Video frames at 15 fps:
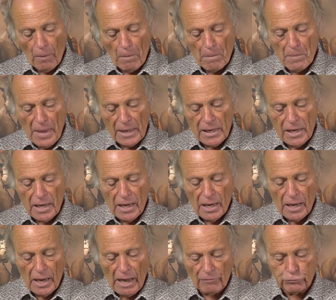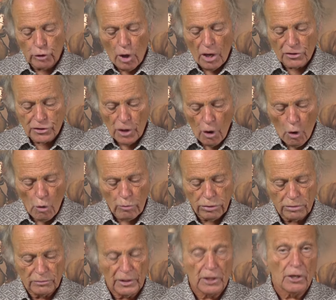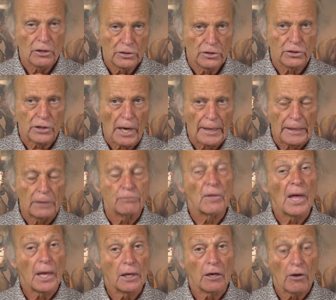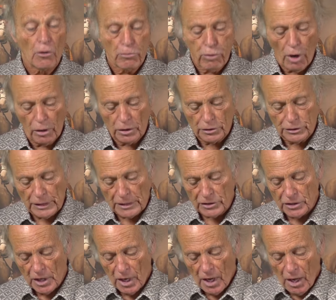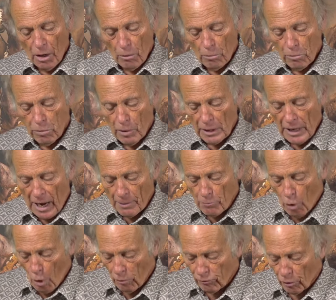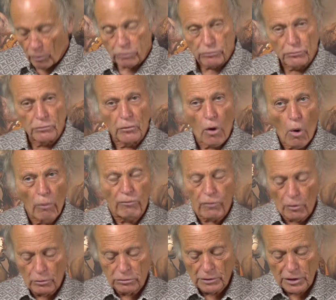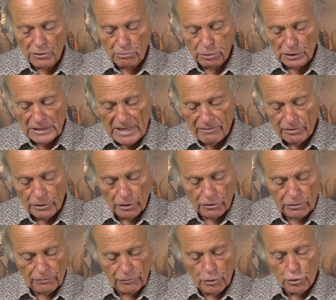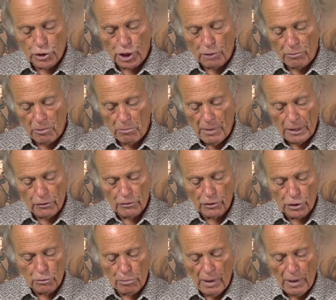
Many have lost hope in our society and in our politics, but I'm hopeful. Hopeful is believing that the future can be better than the